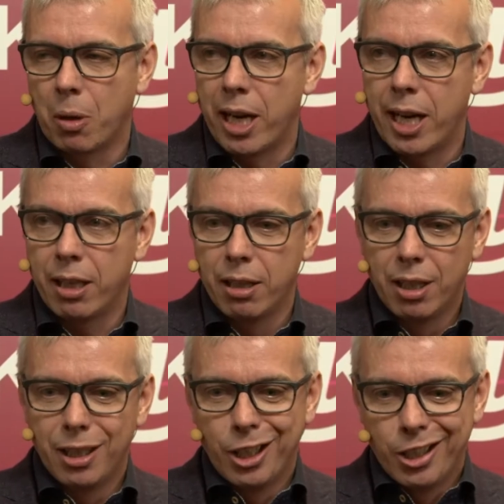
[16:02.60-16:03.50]
where
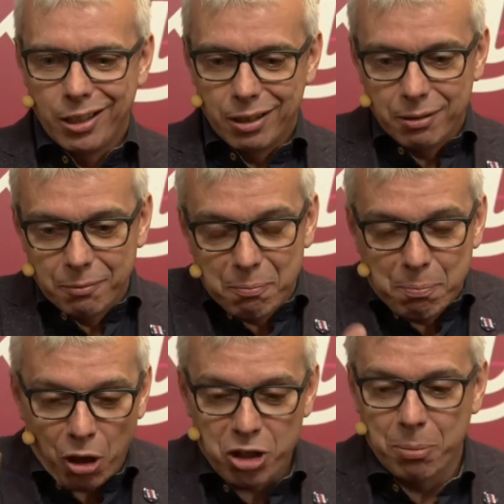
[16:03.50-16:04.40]

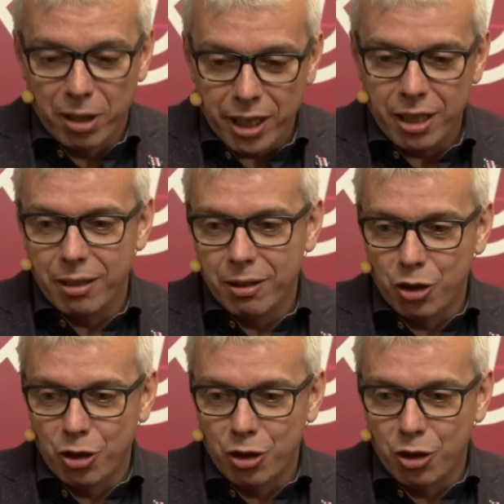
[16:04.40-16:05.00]
possibly